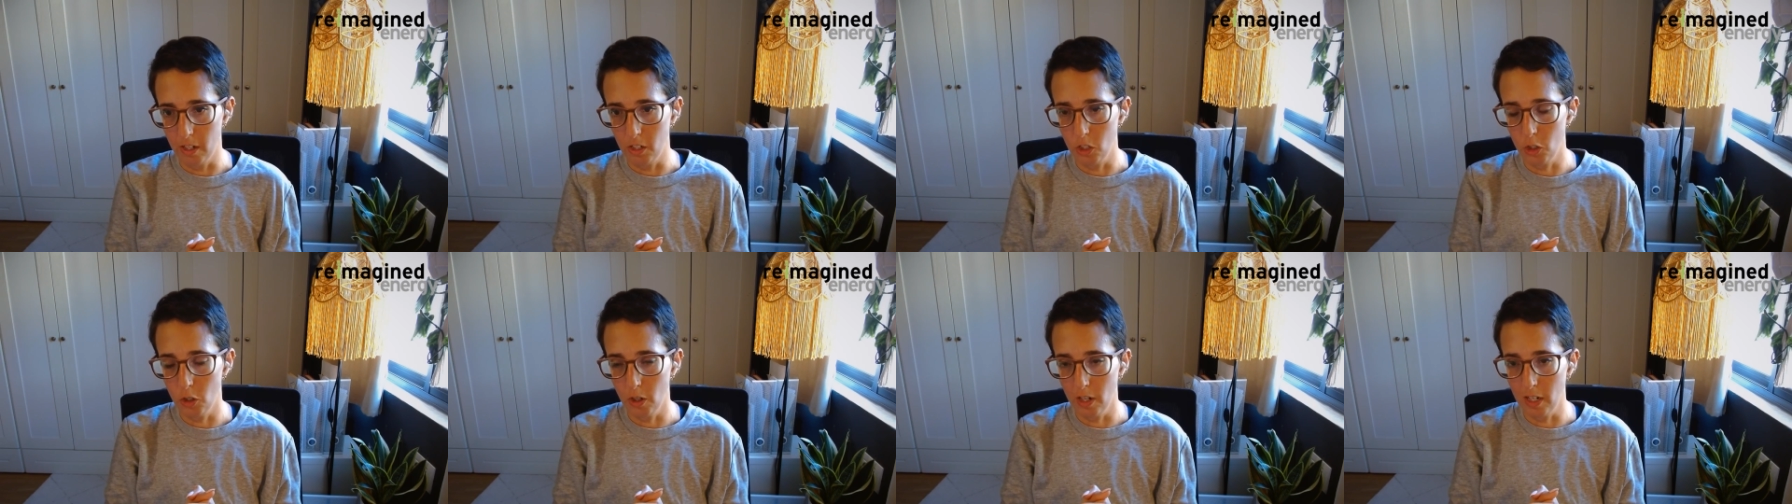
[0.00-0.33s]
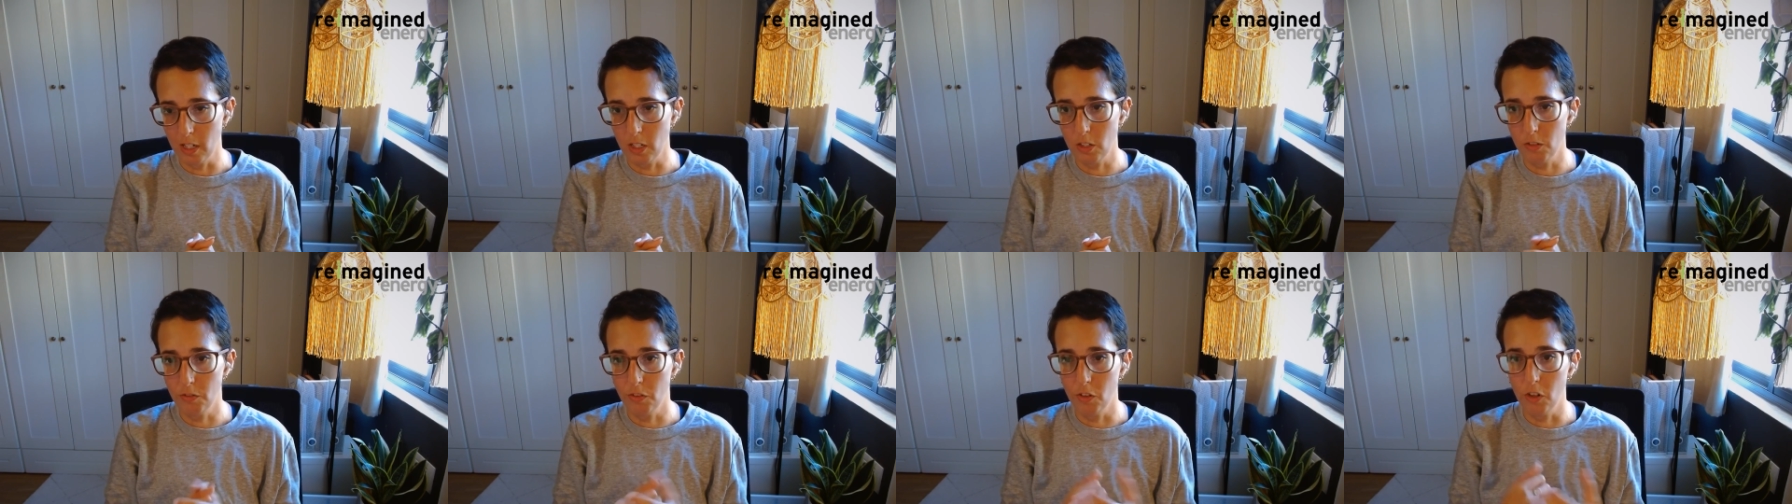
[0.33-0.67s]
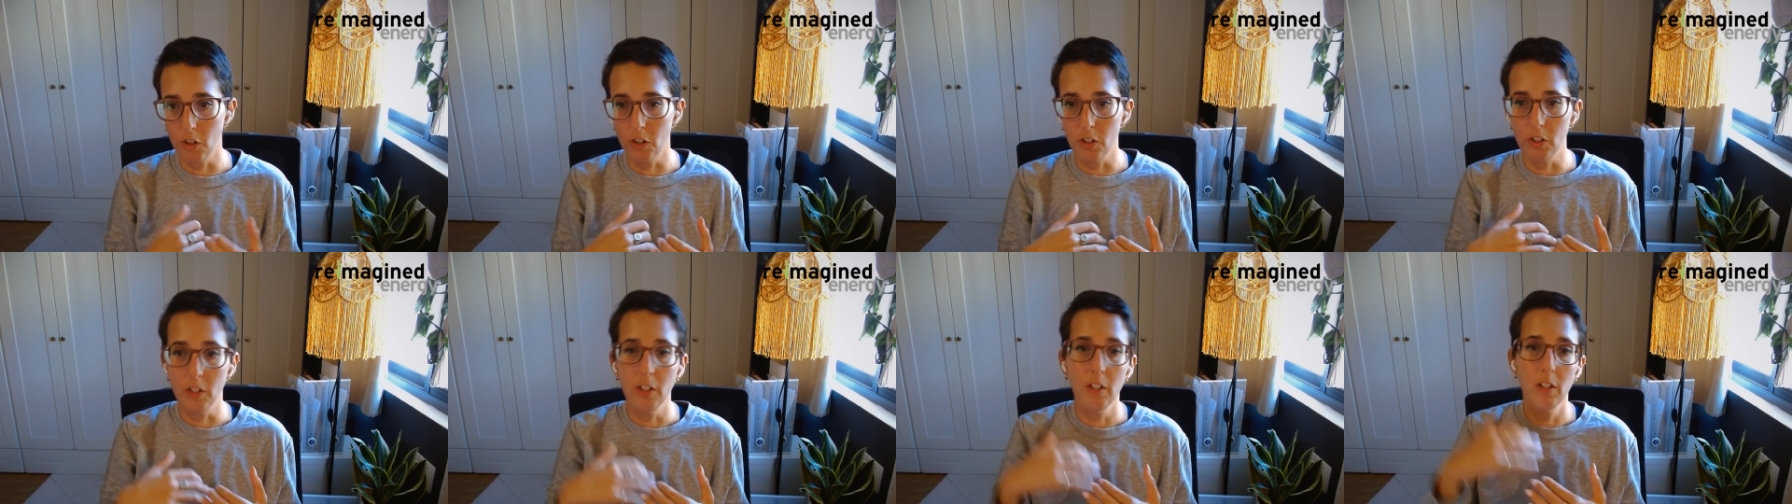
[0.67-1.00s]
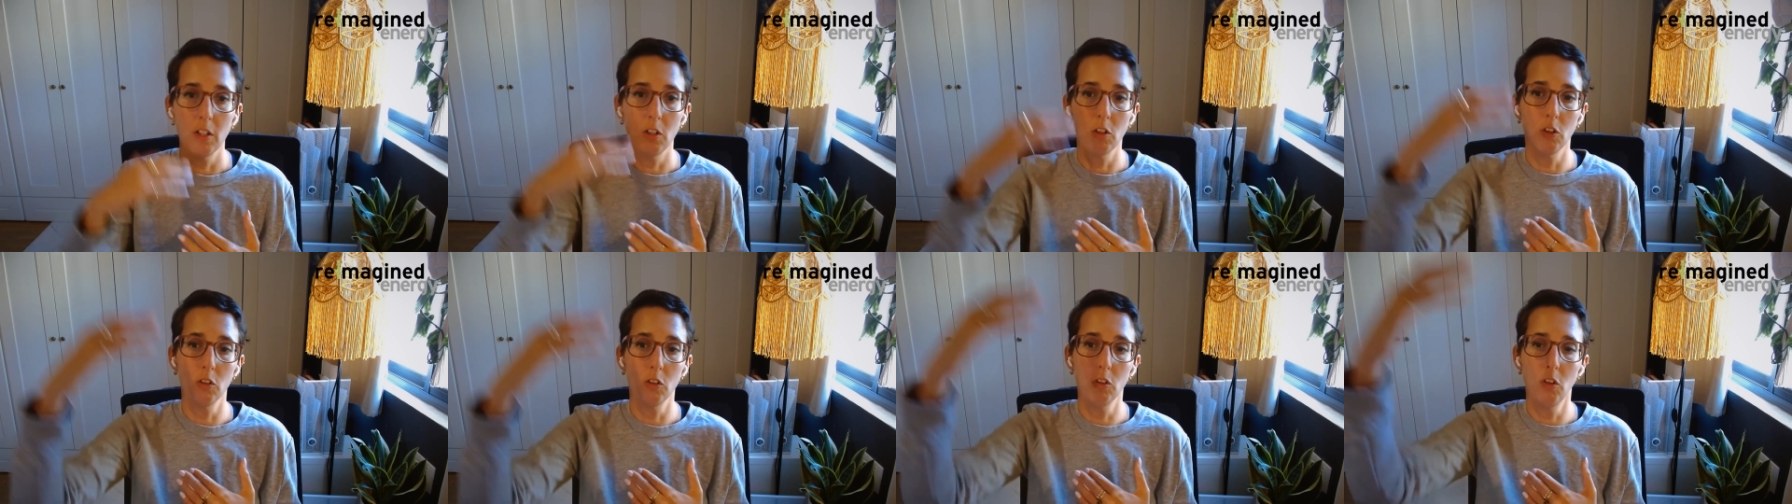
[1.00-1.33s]
transferred
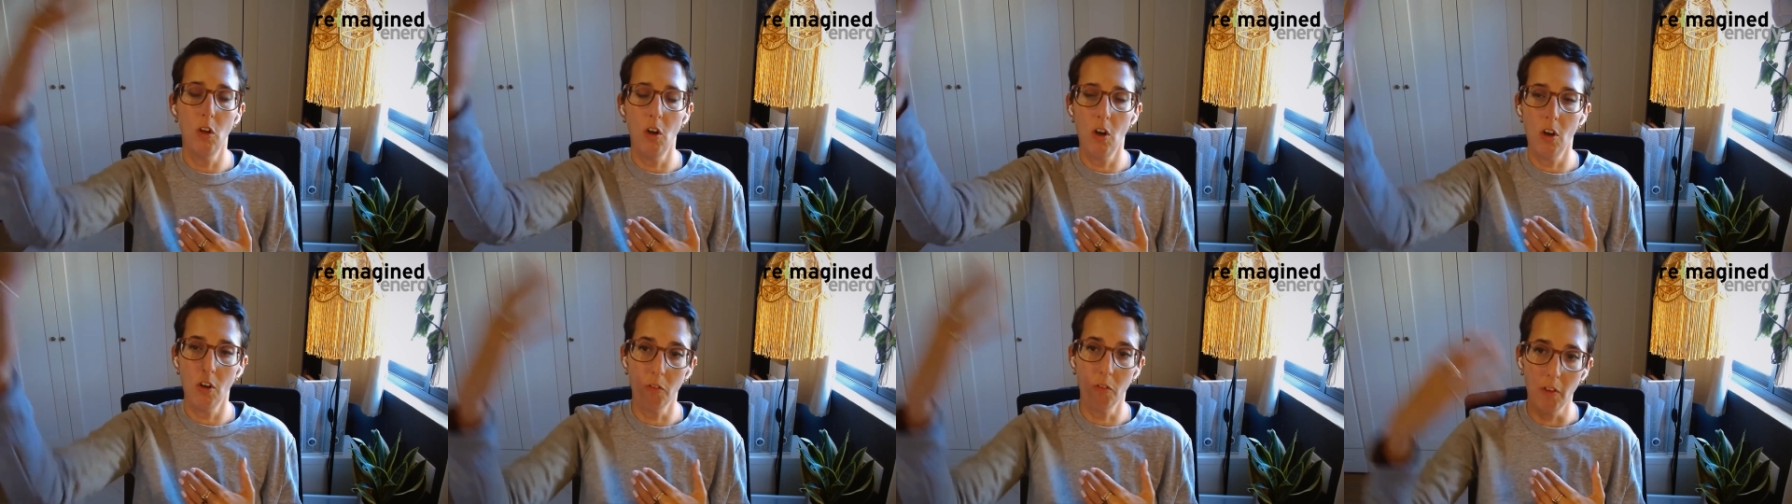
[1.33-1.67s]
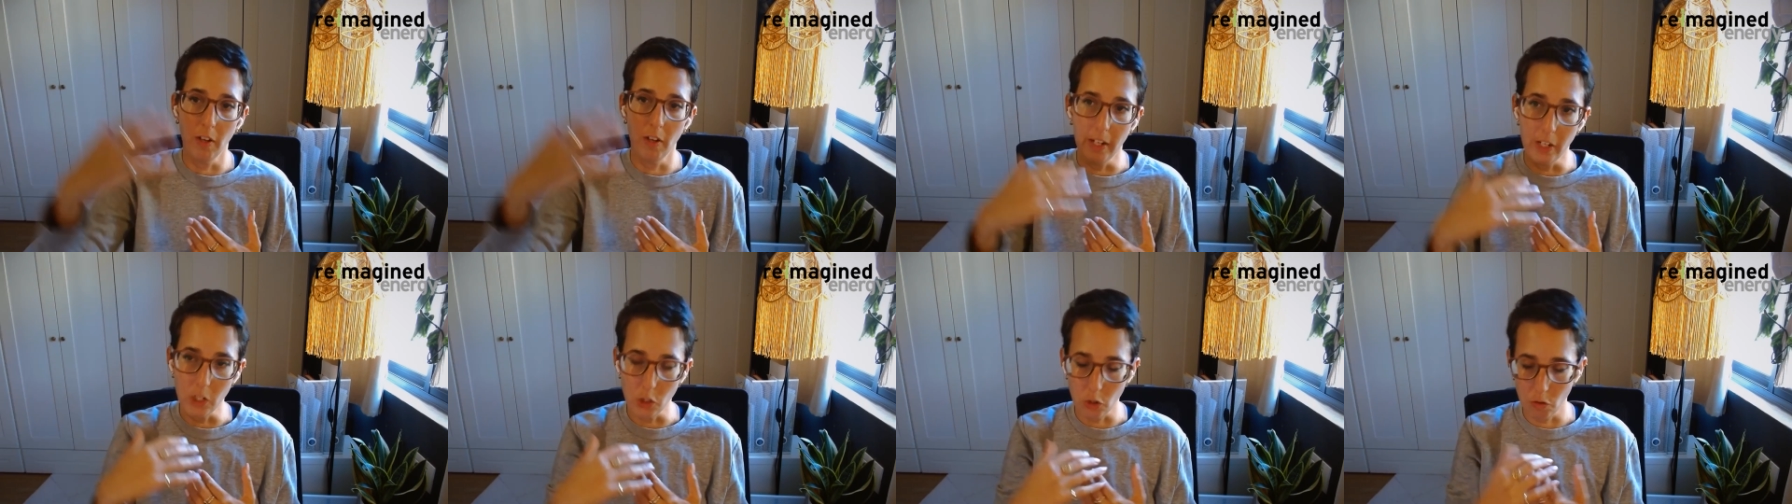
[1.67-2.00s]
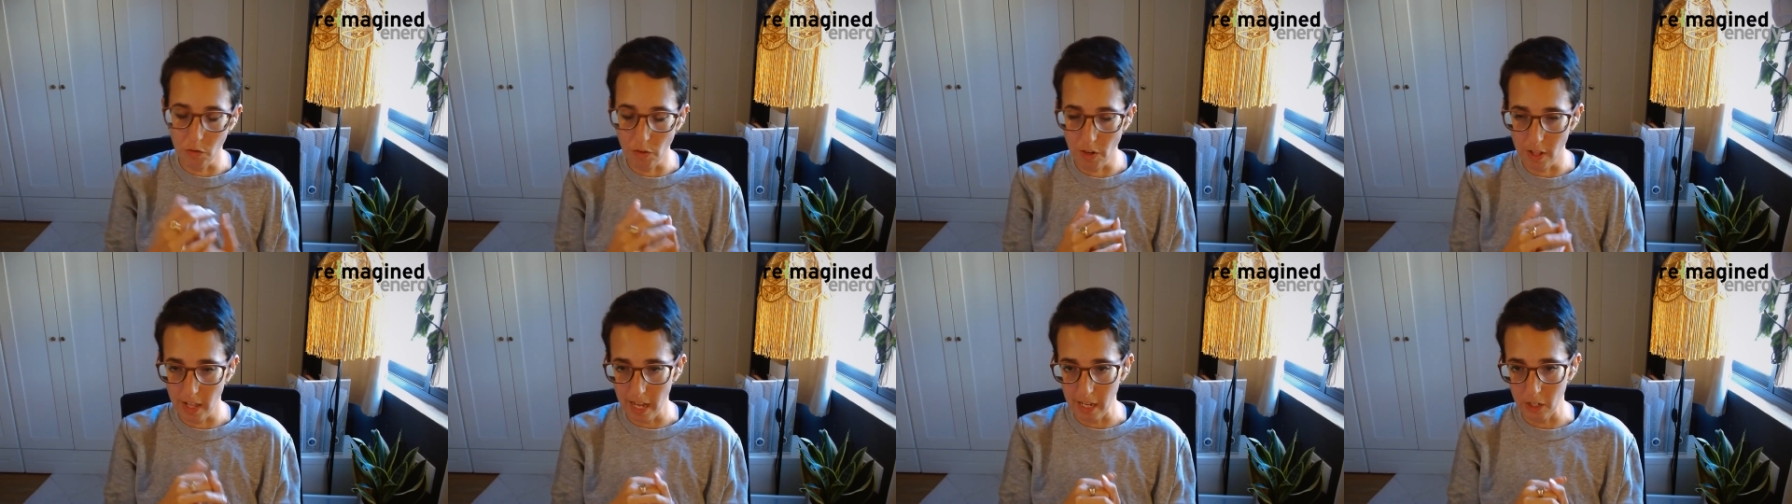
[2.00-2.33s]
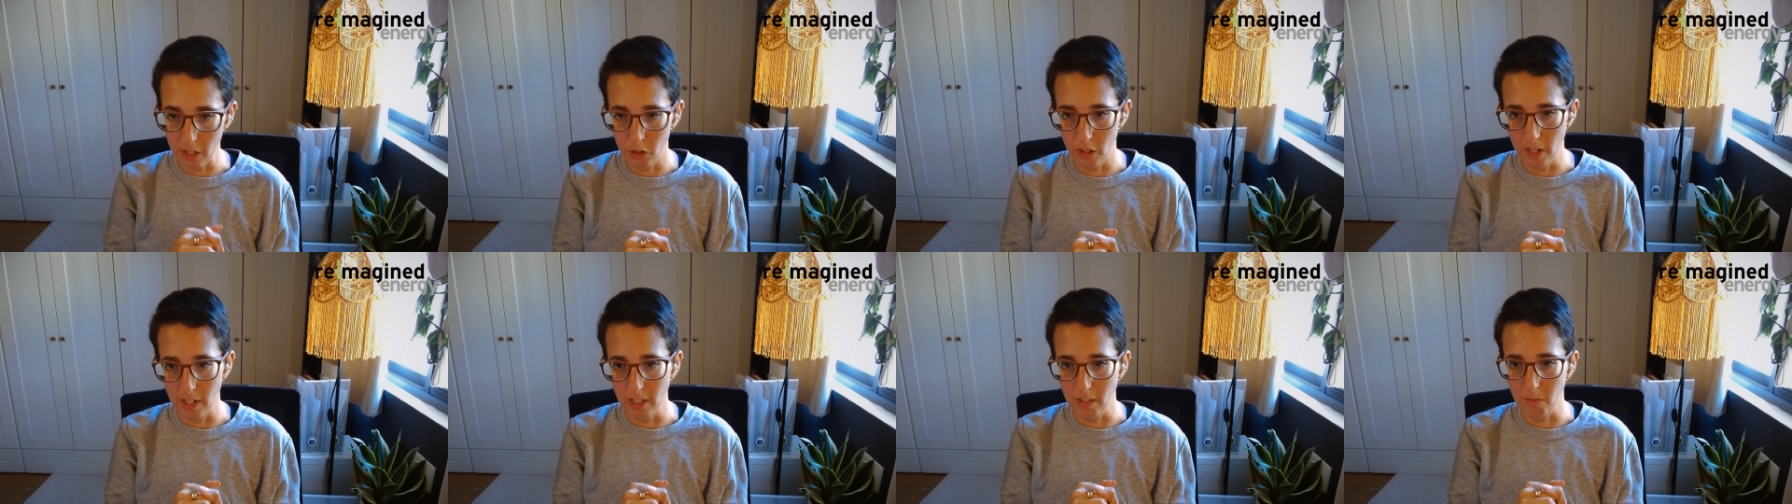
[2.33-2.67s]
long range over that
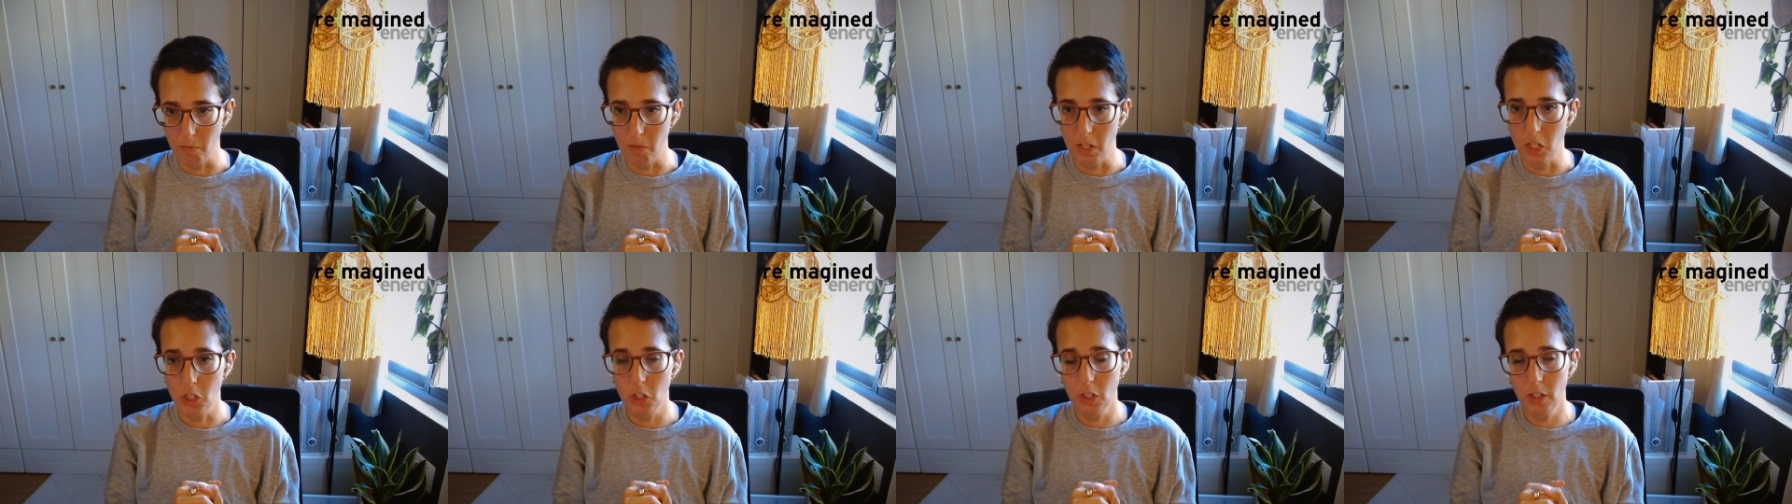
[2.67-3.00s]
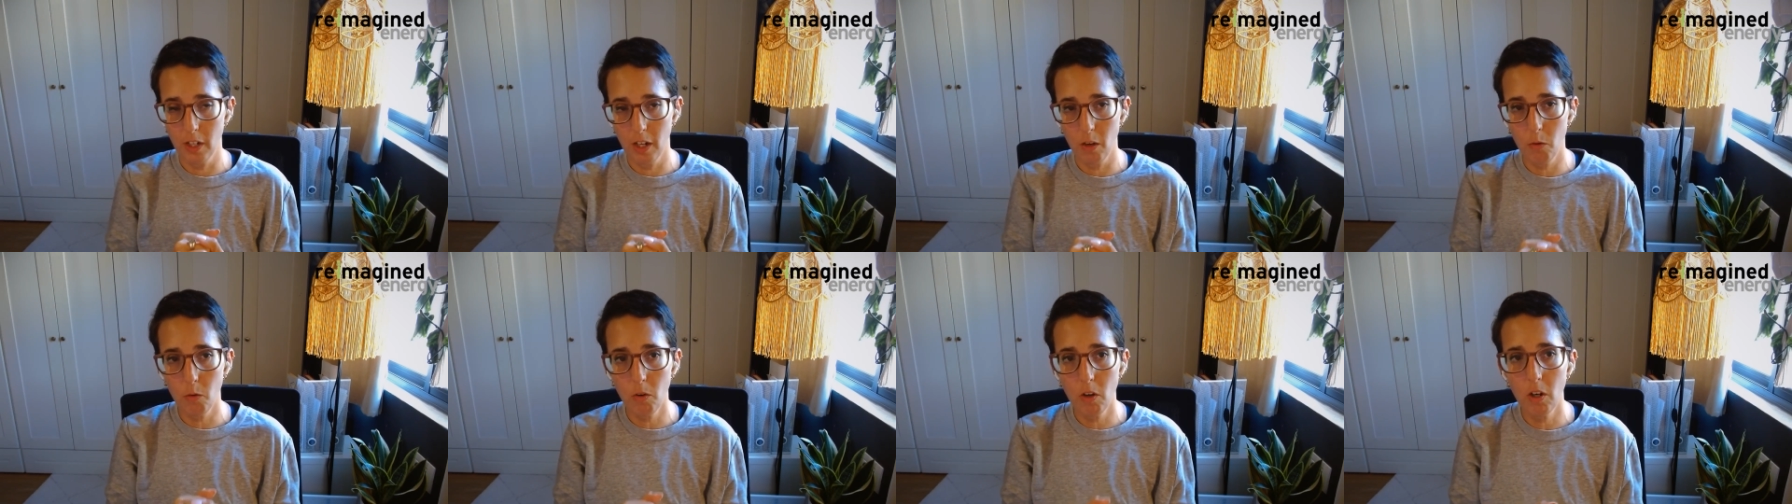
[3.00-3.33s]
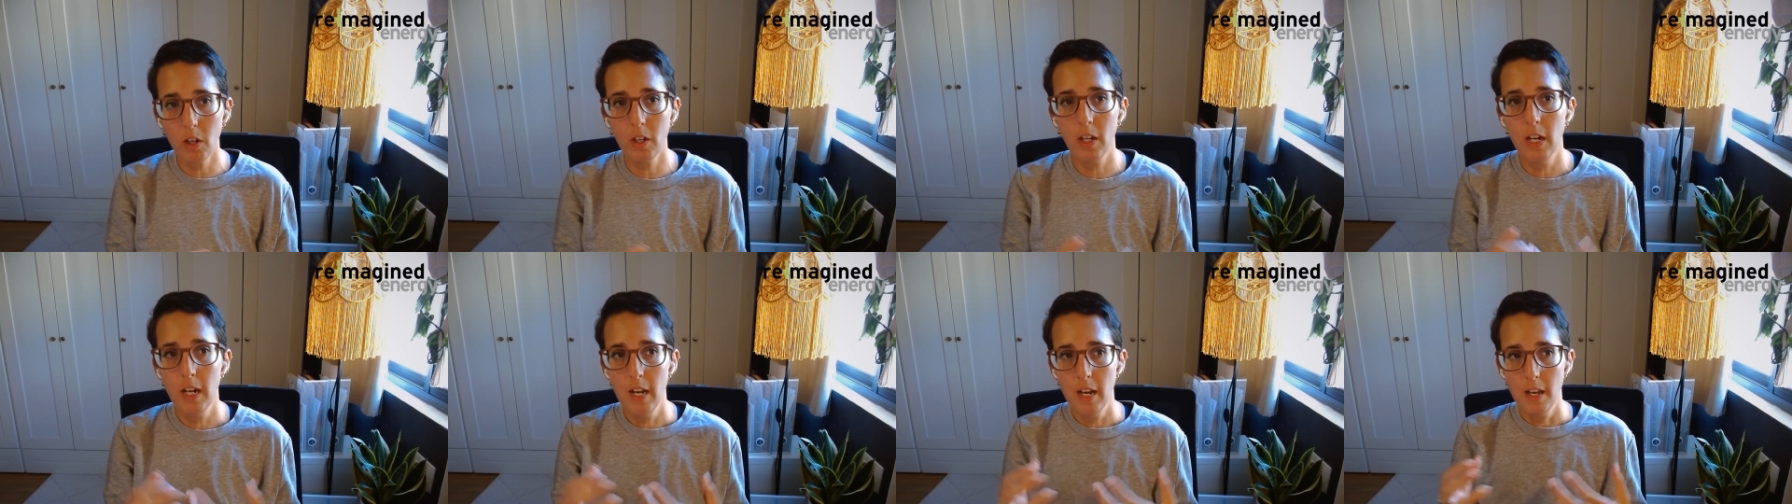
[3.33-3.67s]
transmission network,